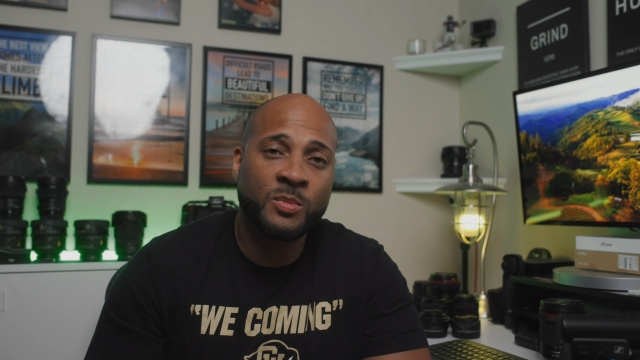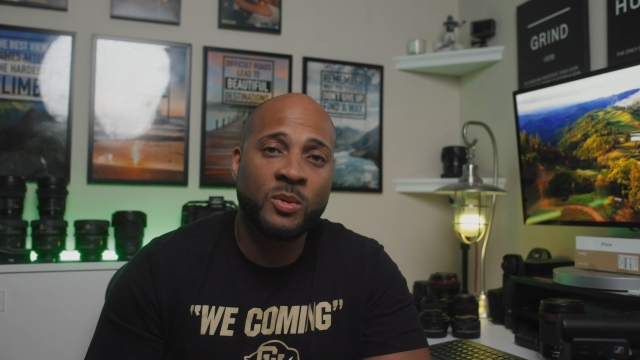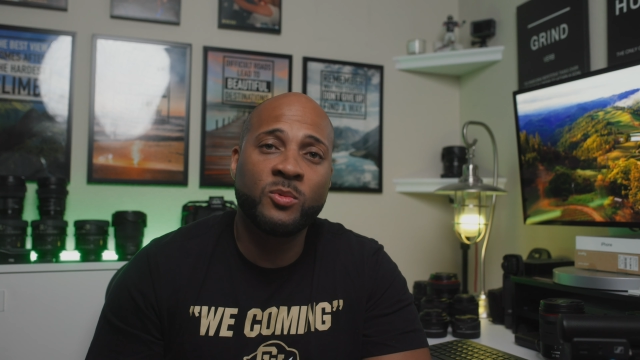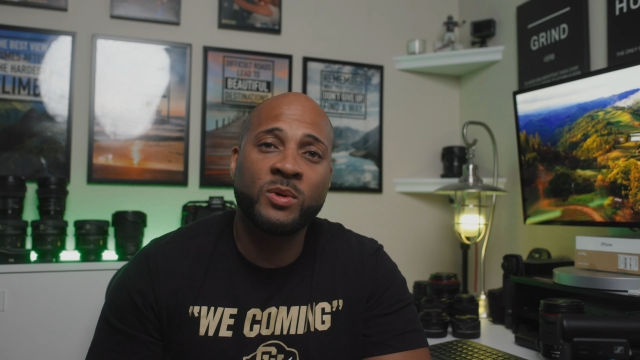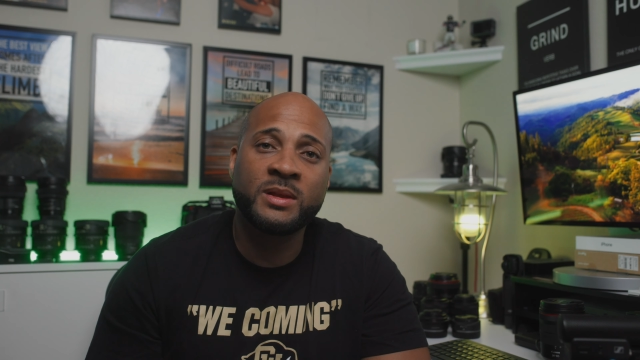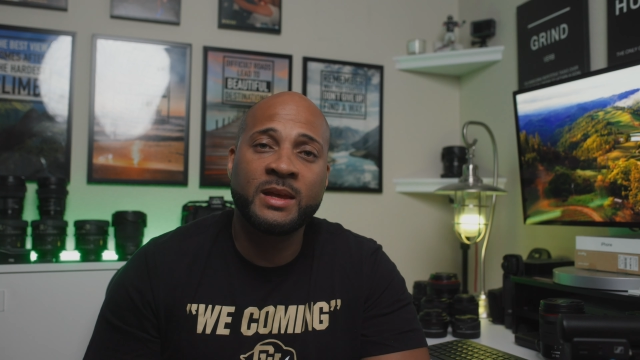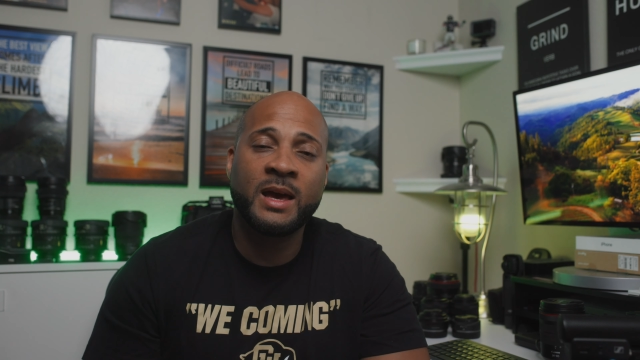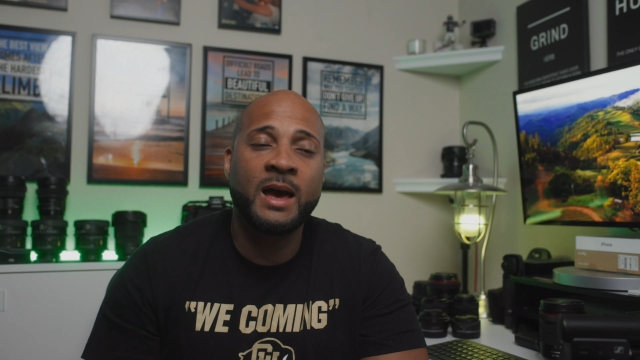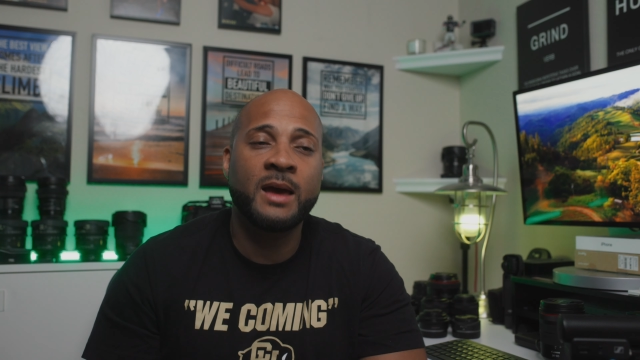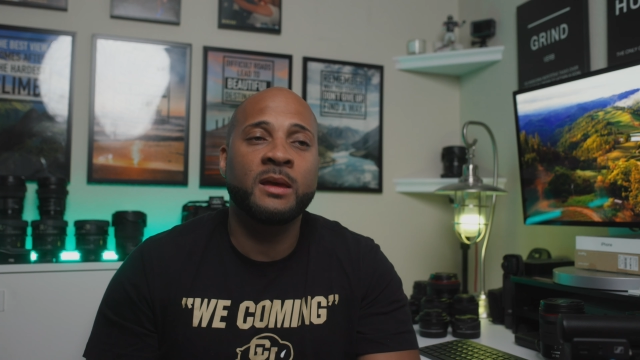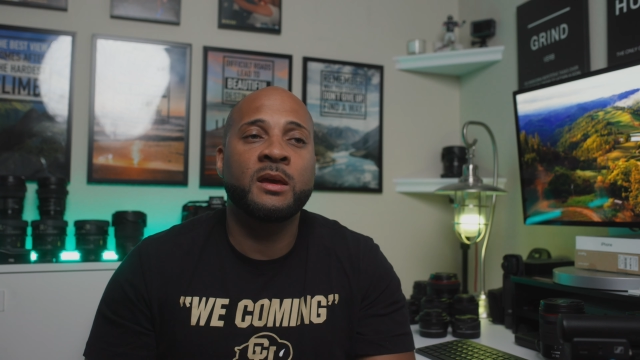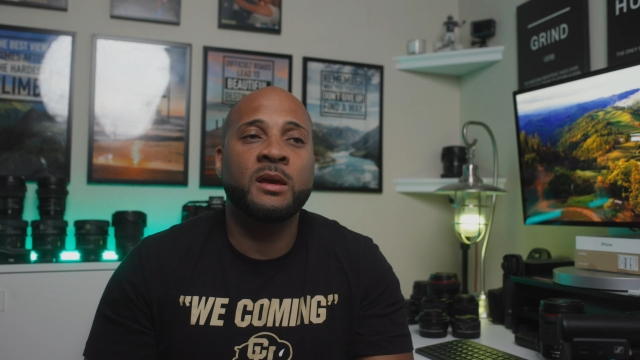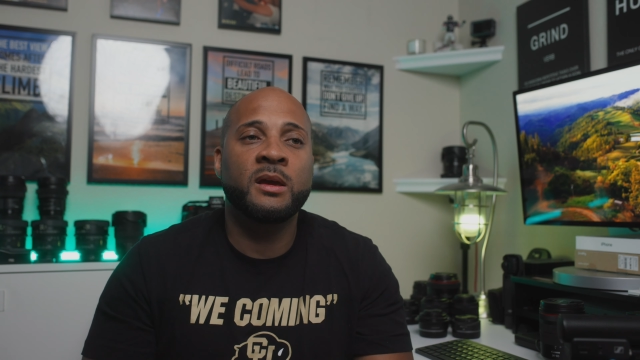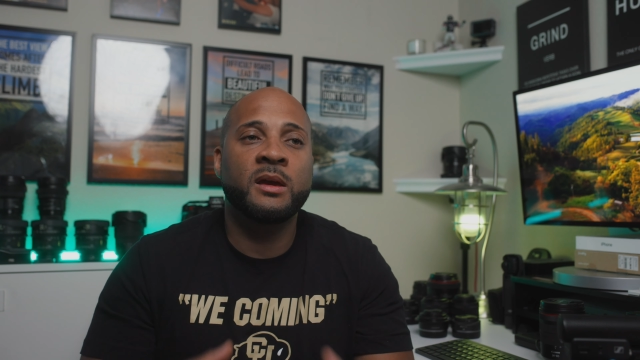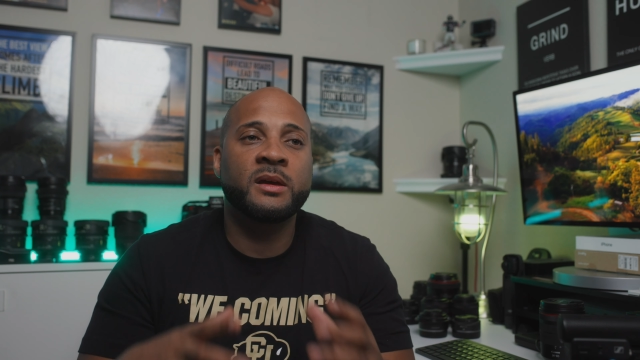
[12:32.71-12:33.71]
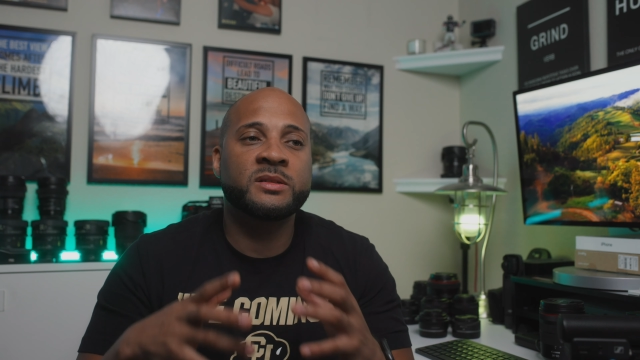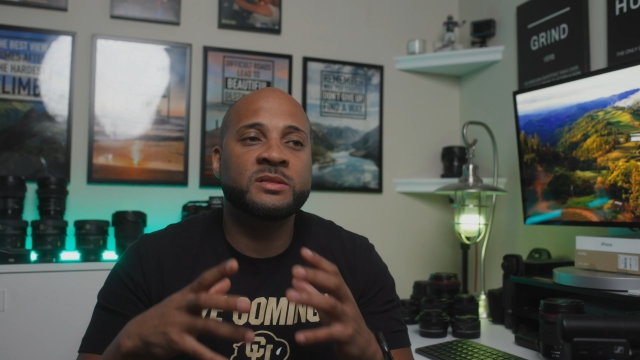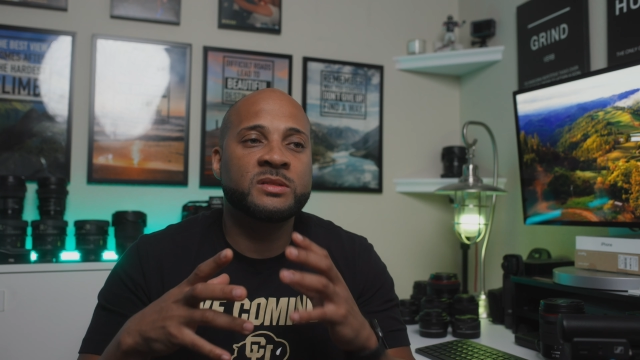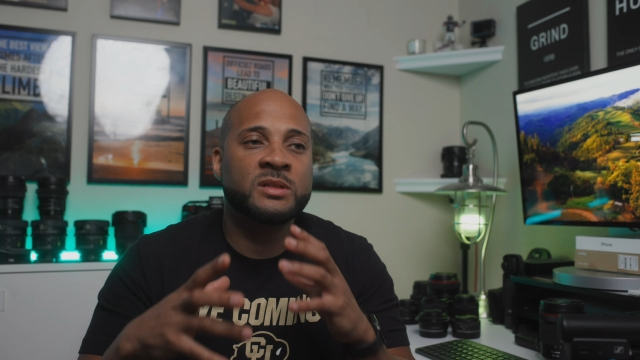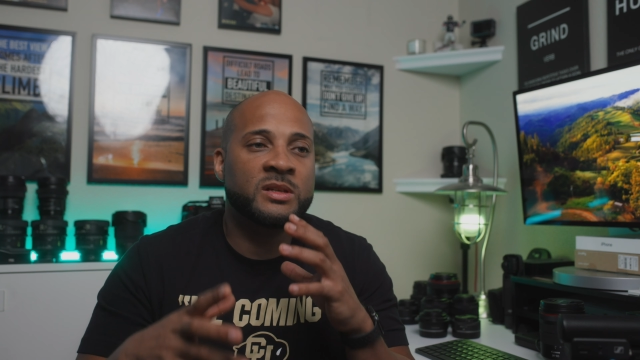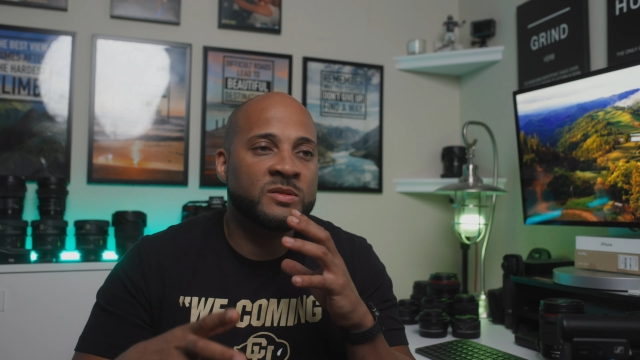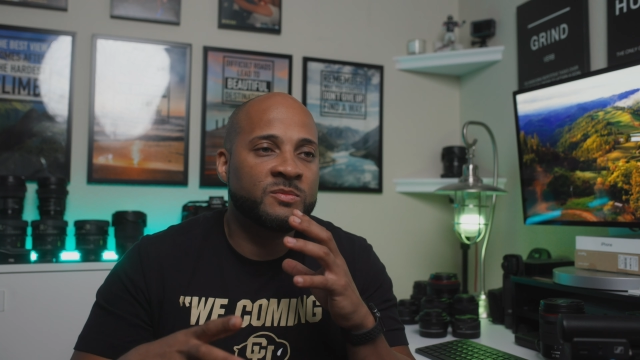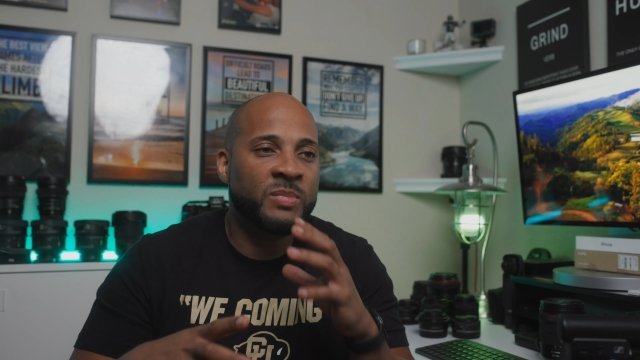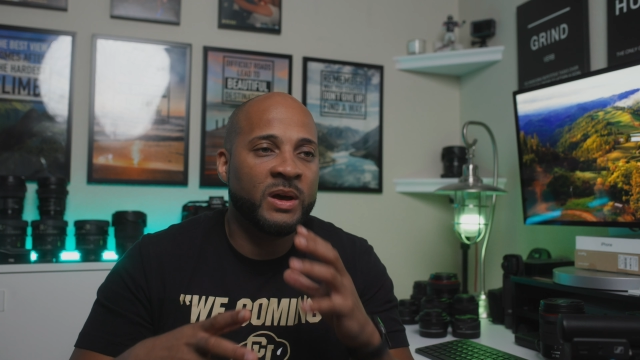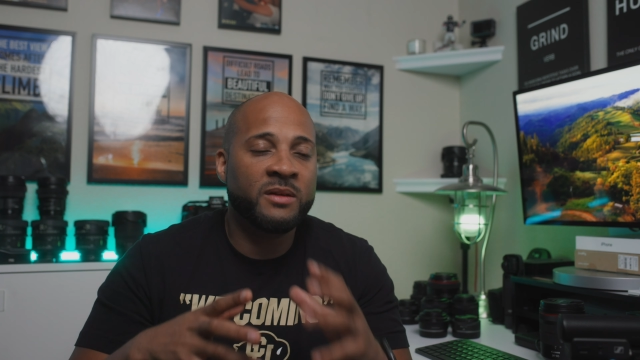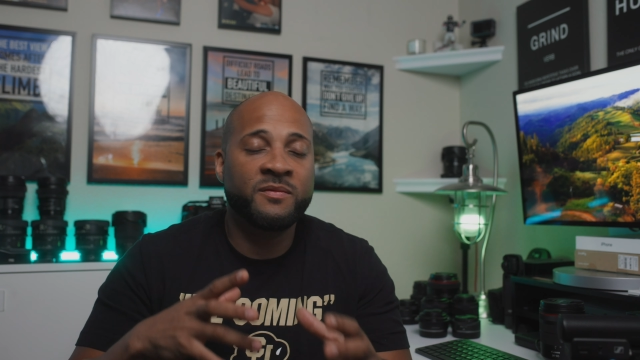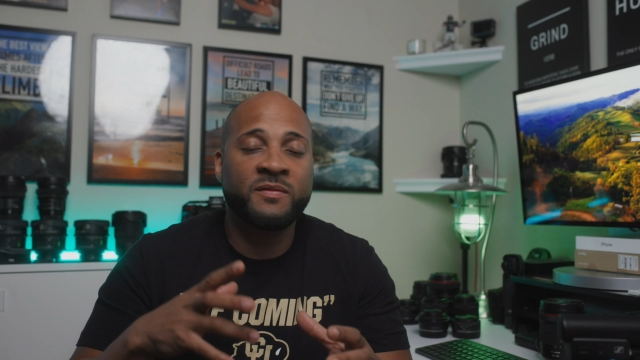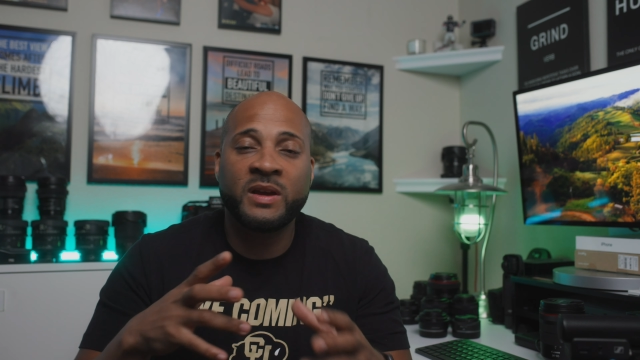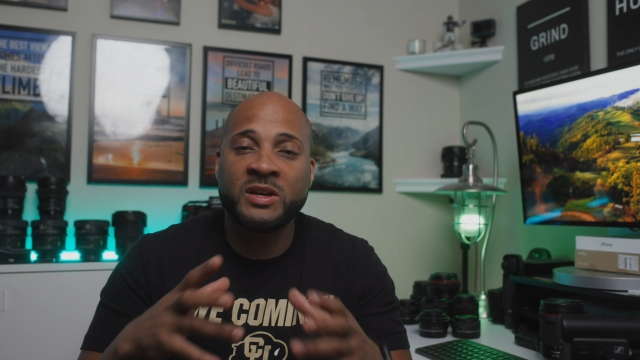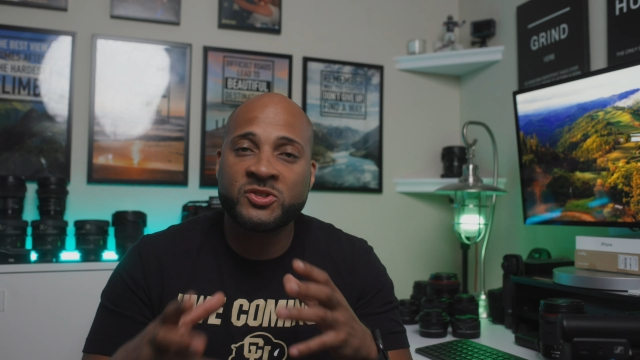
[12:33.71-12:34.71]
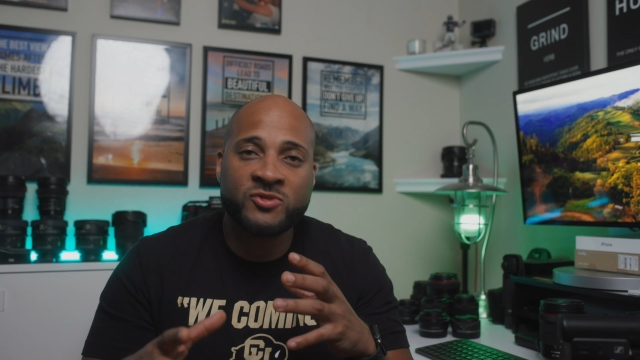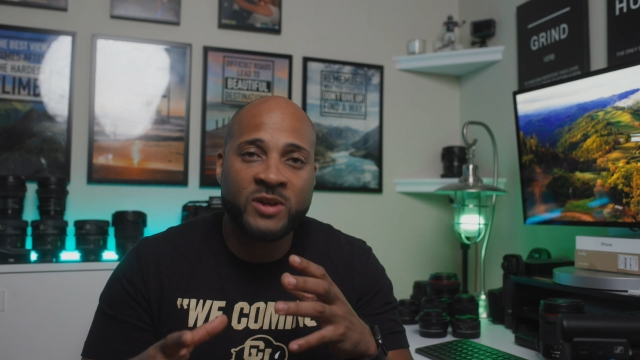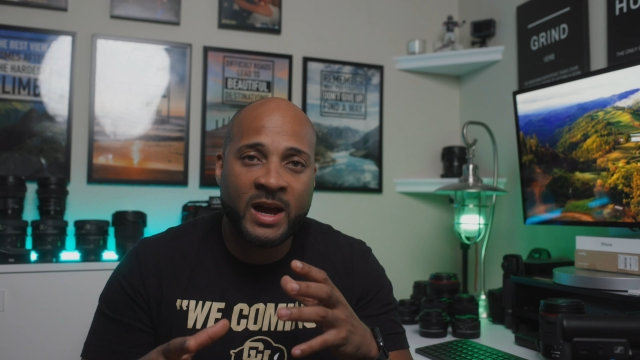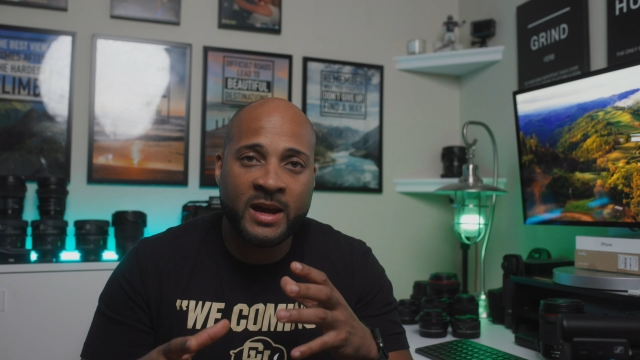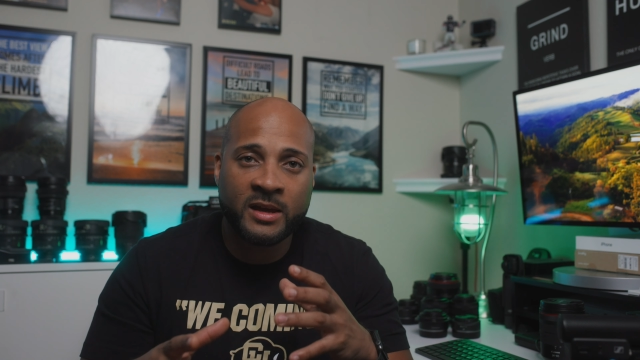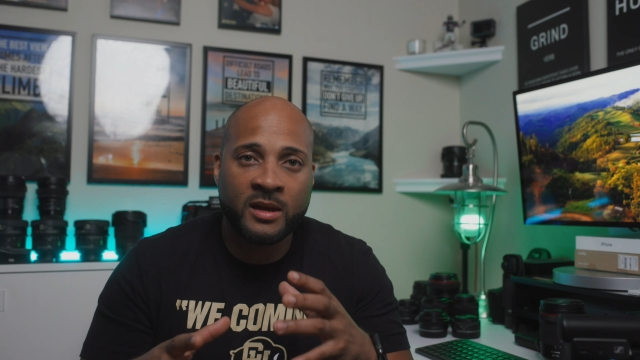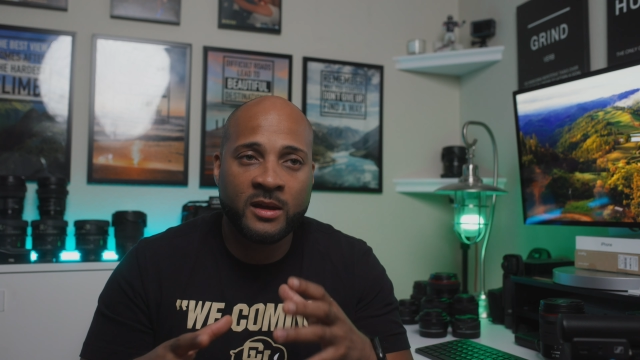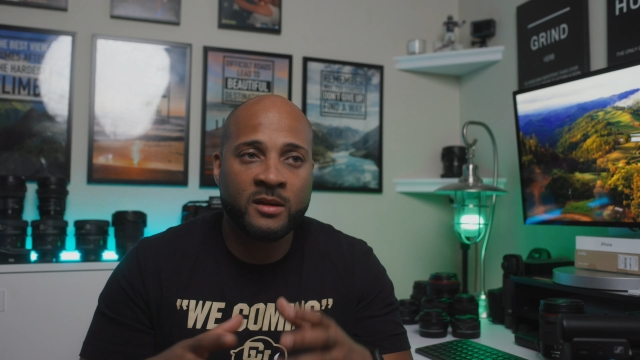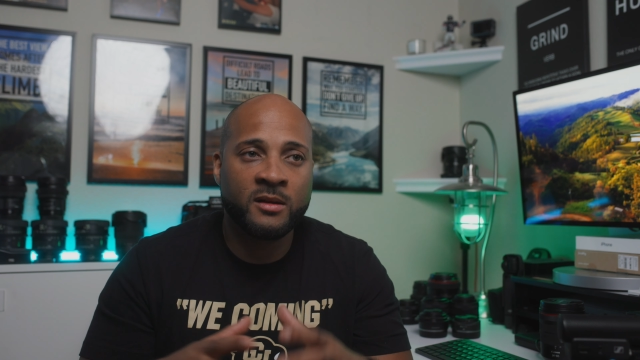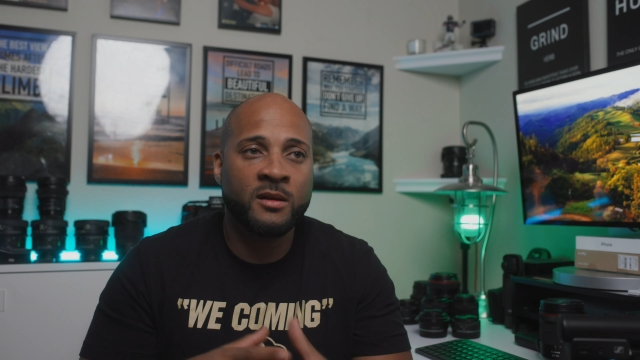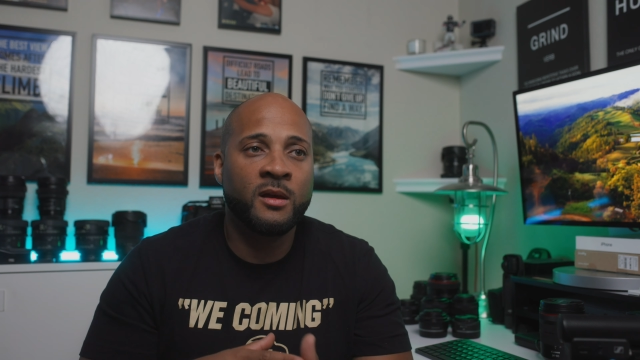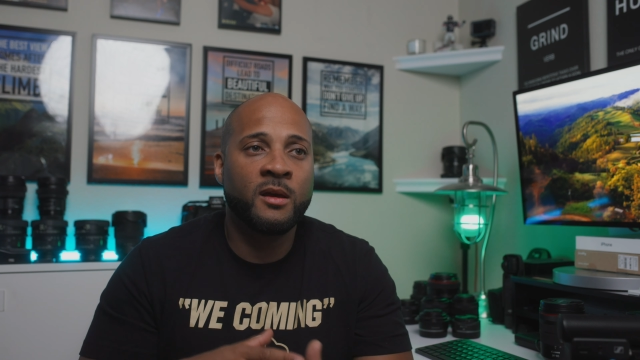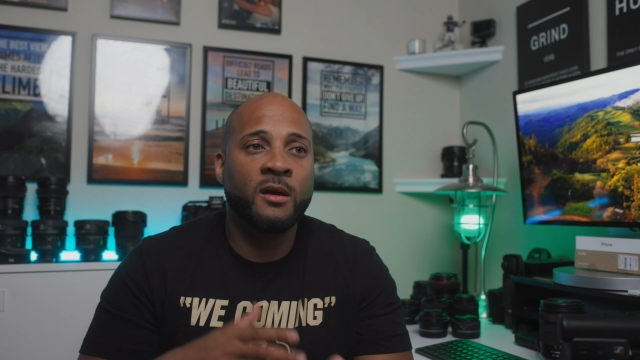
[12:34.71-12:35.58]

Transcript: But with that, it's better face tracking,